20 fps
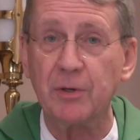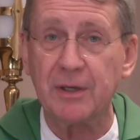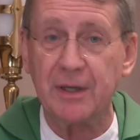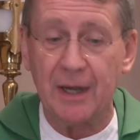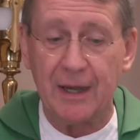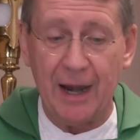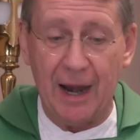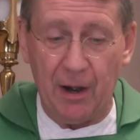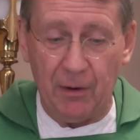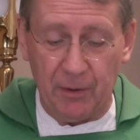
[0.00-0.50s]

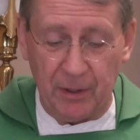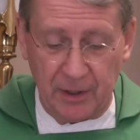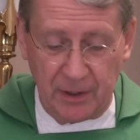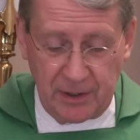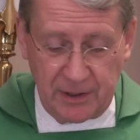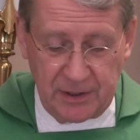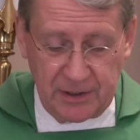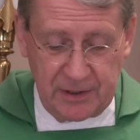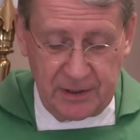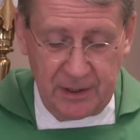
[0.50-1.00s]
denarii,
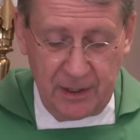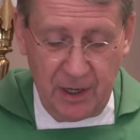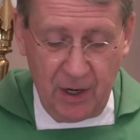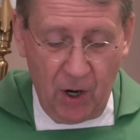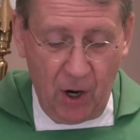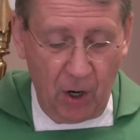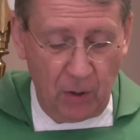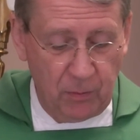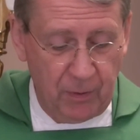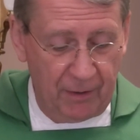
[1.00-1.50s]

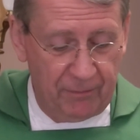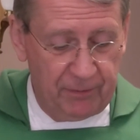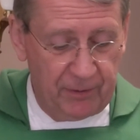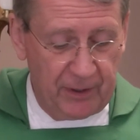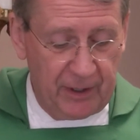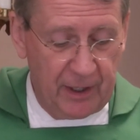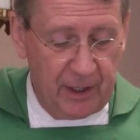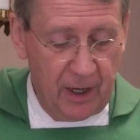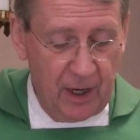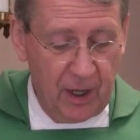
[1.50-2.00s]
or
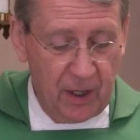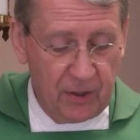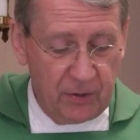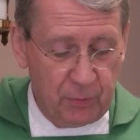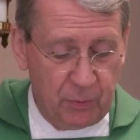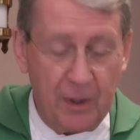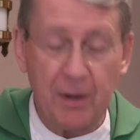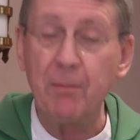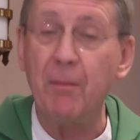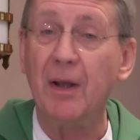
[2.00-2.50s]
roughly
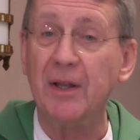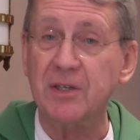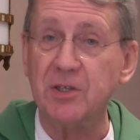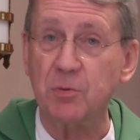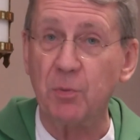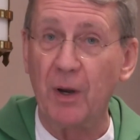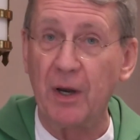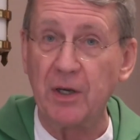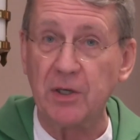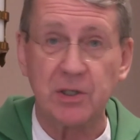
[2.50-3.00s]
3 months'
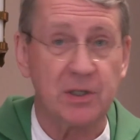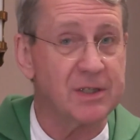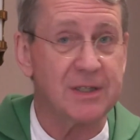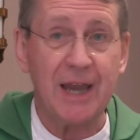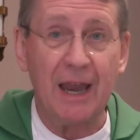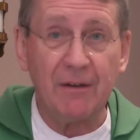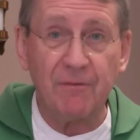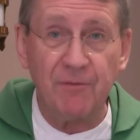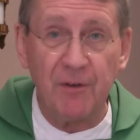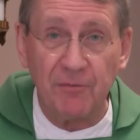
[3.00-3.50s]
wages,
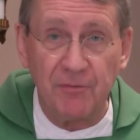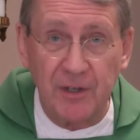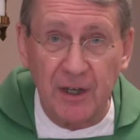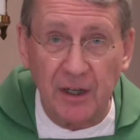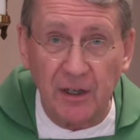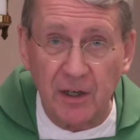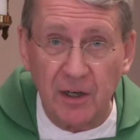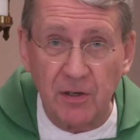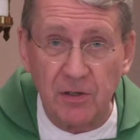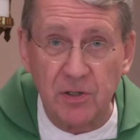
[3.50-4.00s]
not
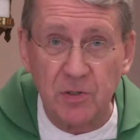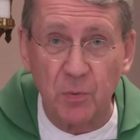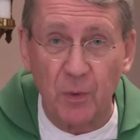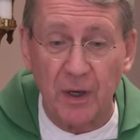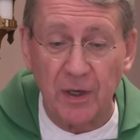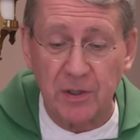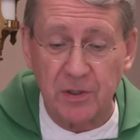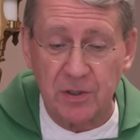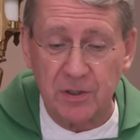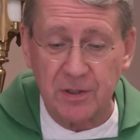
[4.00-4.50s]
15 years'
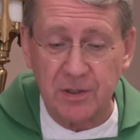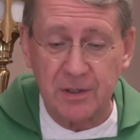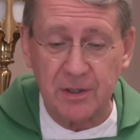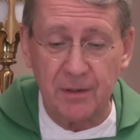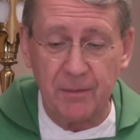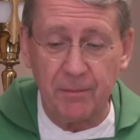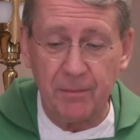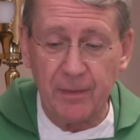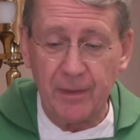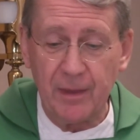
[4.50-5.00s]
wages.
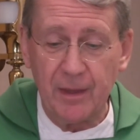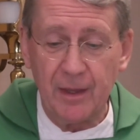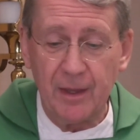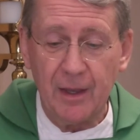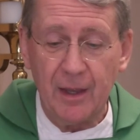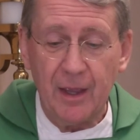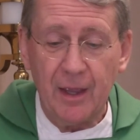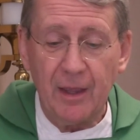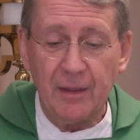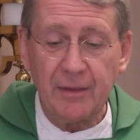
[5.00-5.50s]

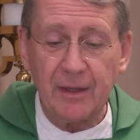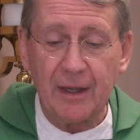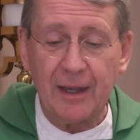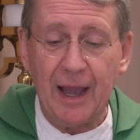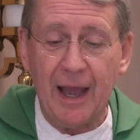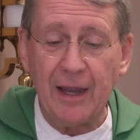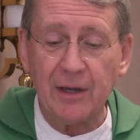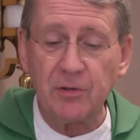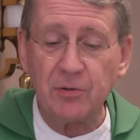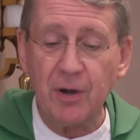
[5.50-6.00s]
The
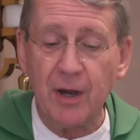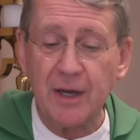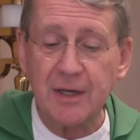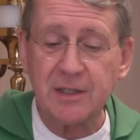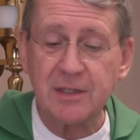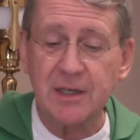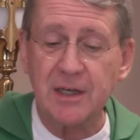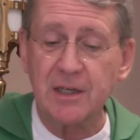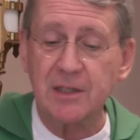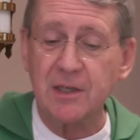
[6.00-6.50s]

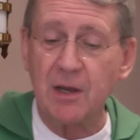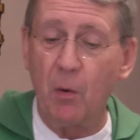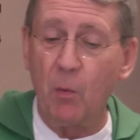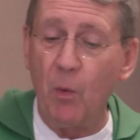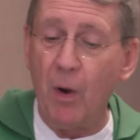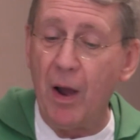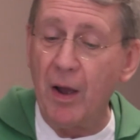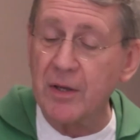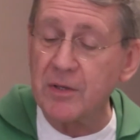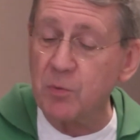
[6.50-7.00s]
contrast
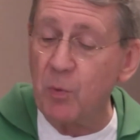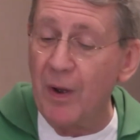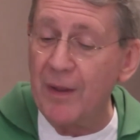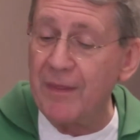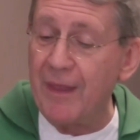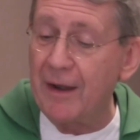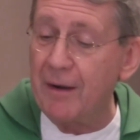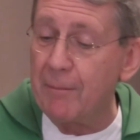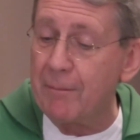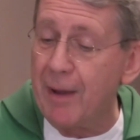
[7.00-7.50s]
is one
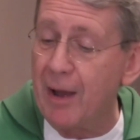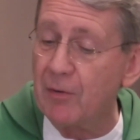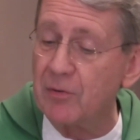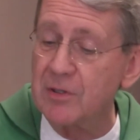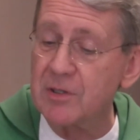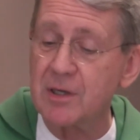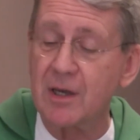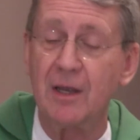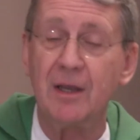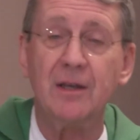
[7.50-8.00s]
that
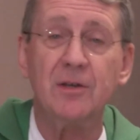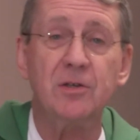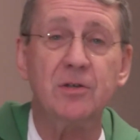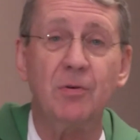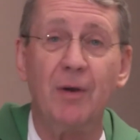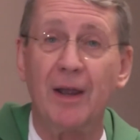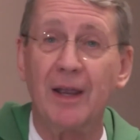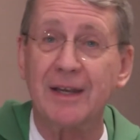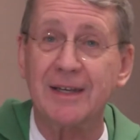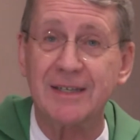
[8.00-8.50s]
amounts to
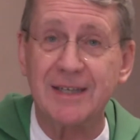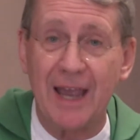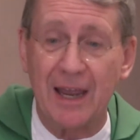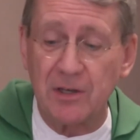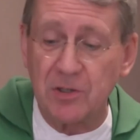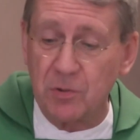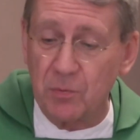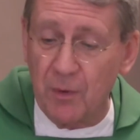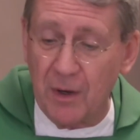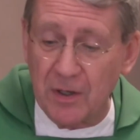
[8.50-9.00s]

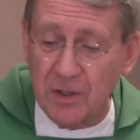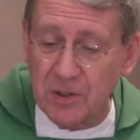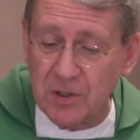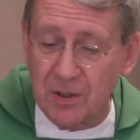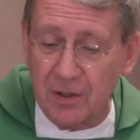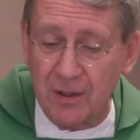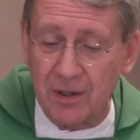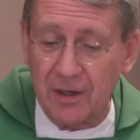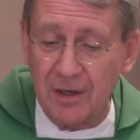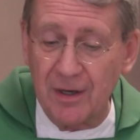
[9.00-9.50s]

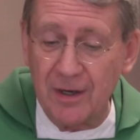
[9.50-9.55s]
exaggeration.